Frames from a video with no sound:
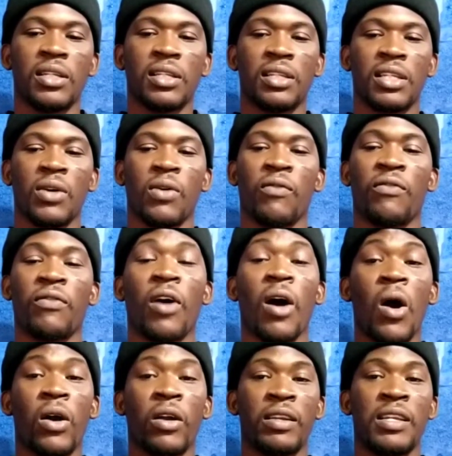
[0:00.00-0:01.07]
So
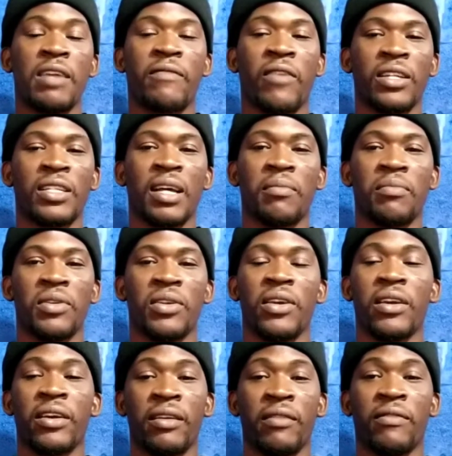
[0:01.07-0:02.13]
for here, for example, you
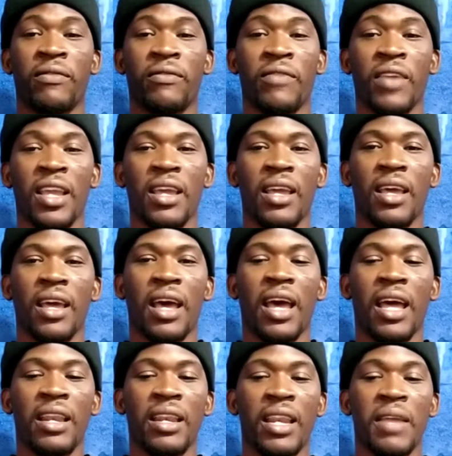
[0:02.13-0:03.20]
hear the fi
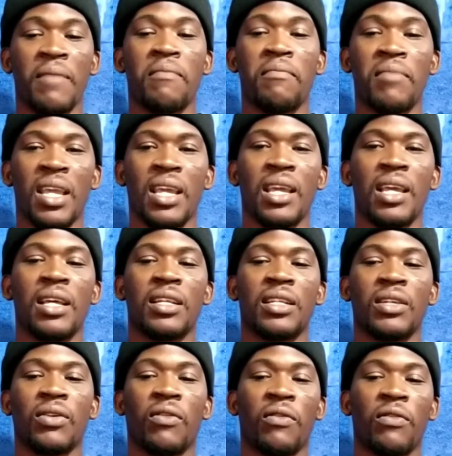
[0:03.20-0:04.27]
and the me.
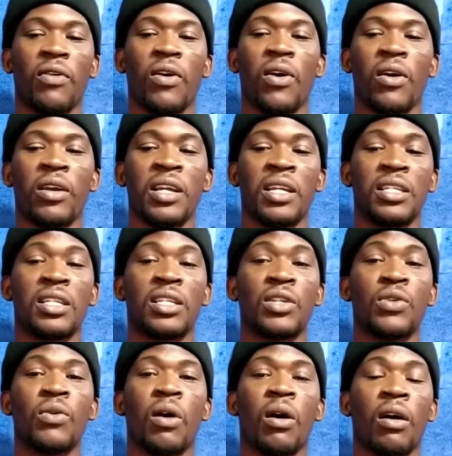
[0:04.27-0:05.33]
So for it's
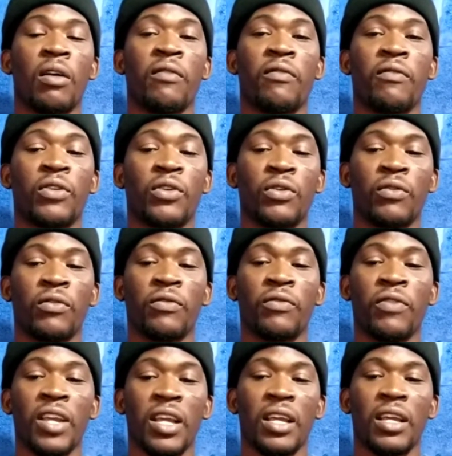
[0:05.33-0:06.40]
two, or
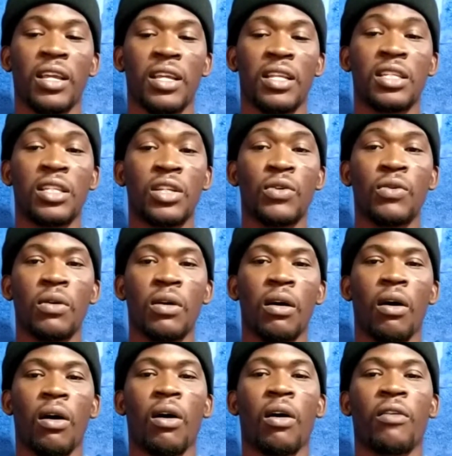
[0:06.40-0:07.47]
fi is two
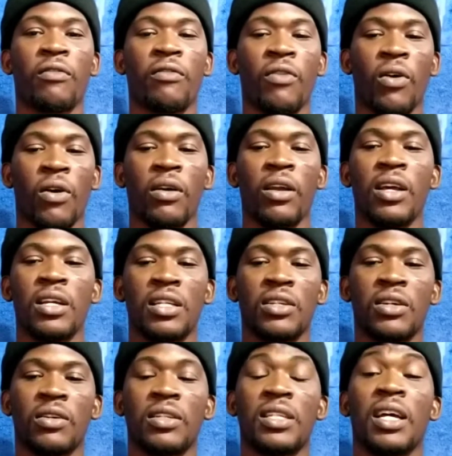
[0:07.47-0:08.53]
or four.
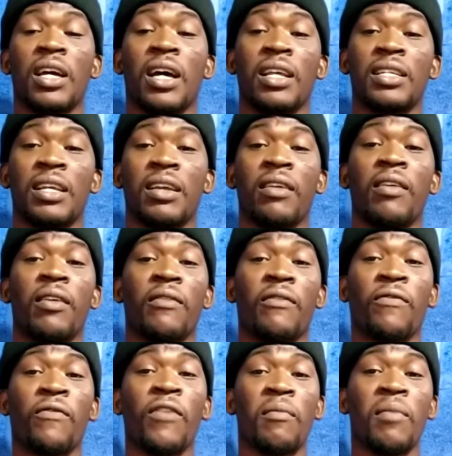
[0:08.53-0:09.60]
So I say
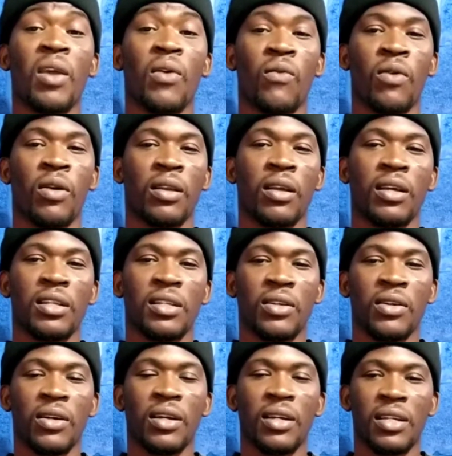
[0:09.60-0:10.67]
fi me one. So
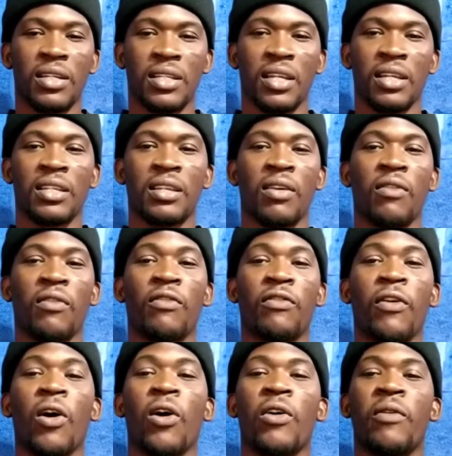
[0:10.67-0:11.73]
it says
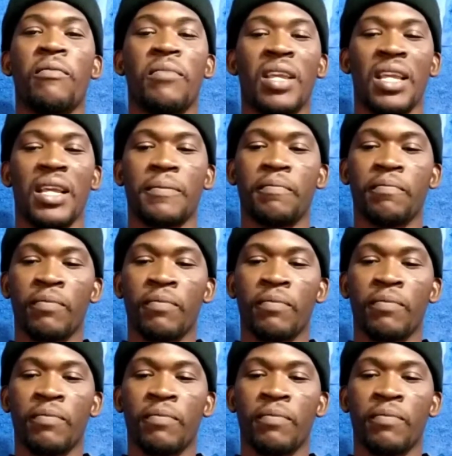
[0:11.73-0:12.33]
for me.